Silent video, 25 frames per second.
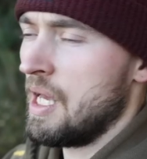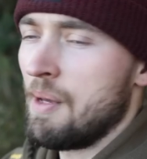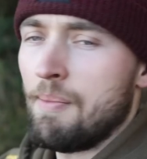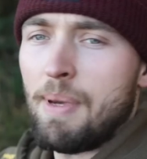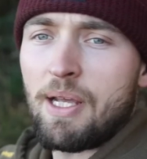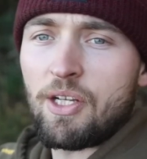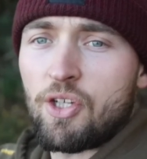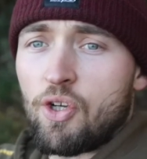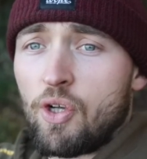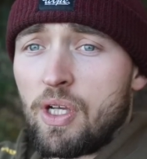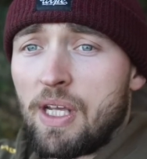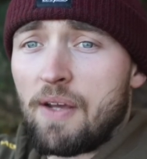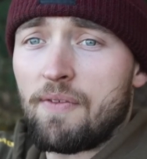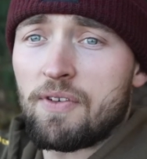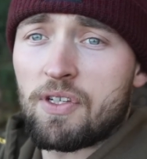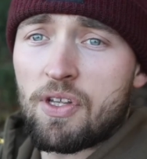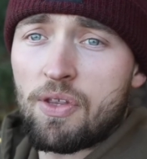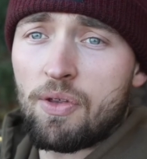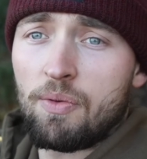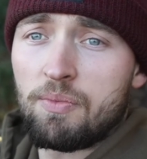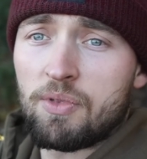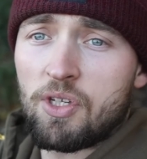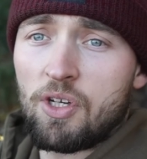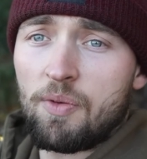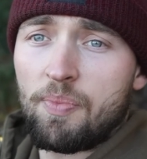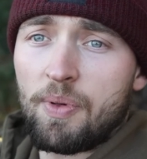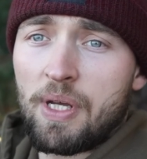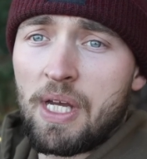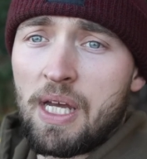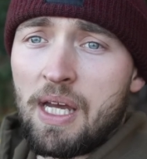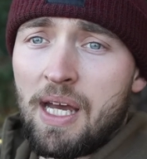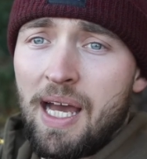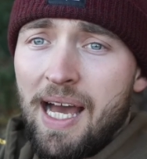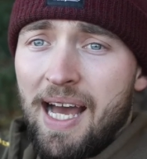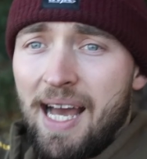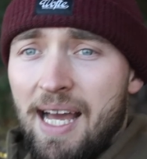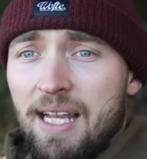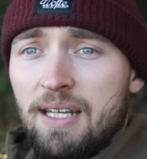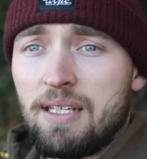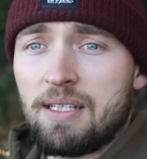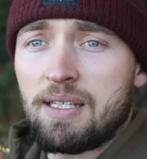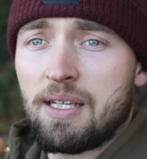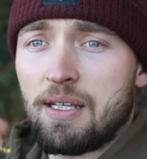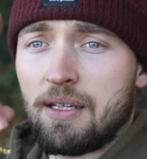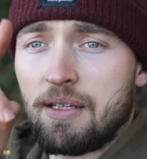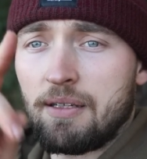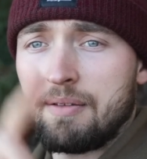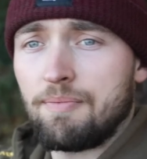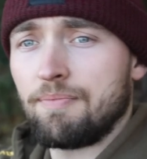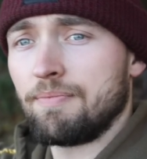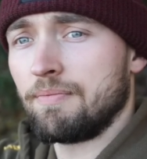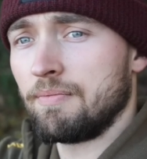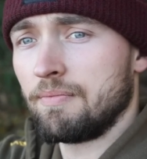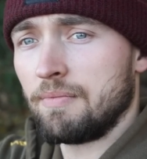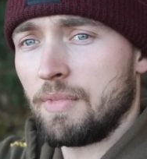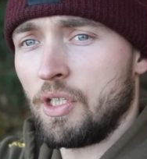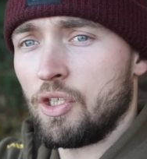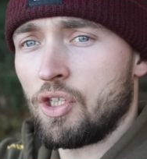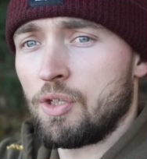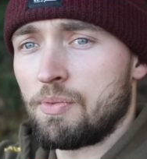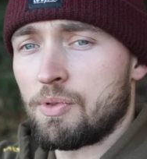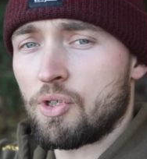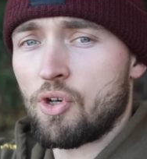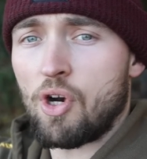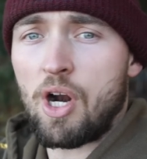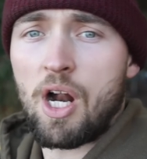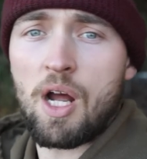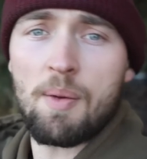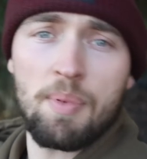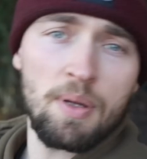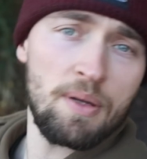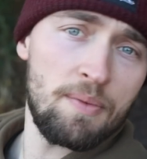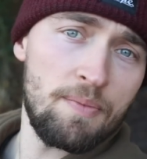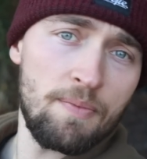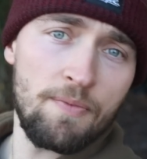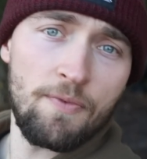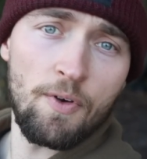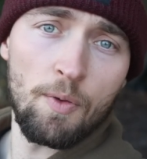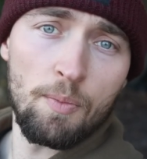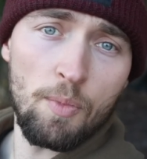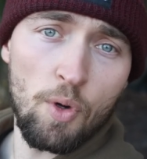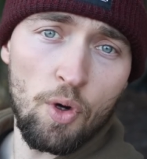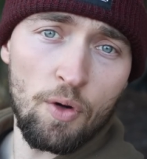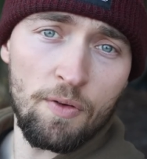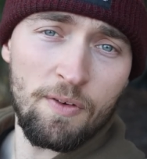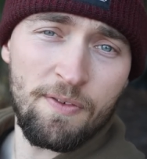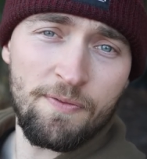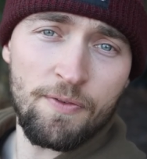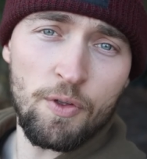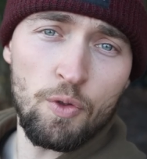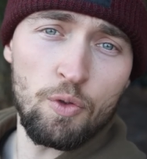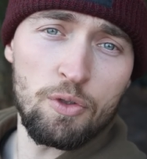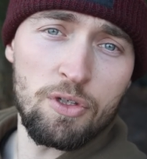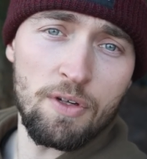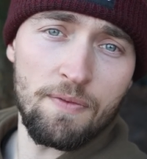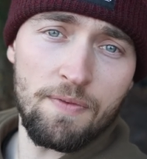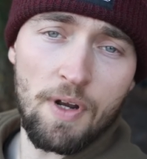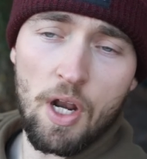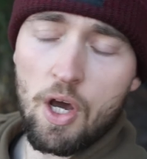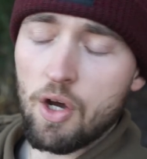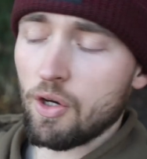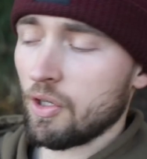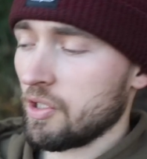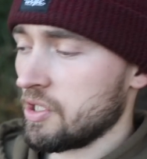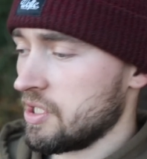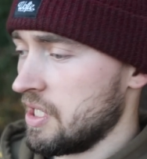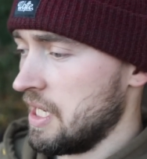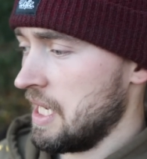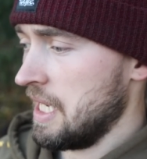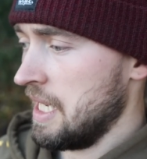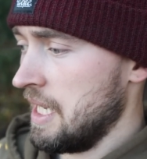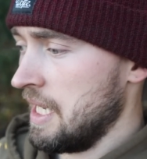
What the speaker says: Make sure you give us a thumbs up, and you subscribe for more future vlogs.